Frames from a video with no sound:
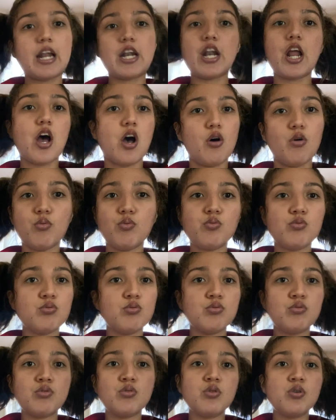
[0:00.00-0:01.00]

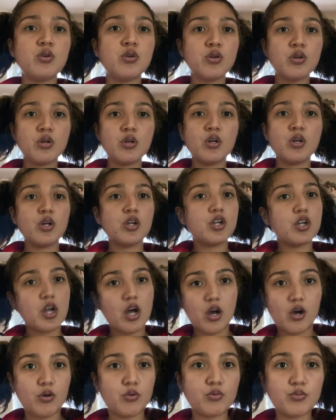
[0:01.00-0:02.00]

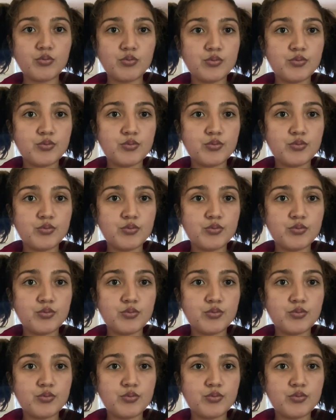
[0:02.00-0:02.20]
No.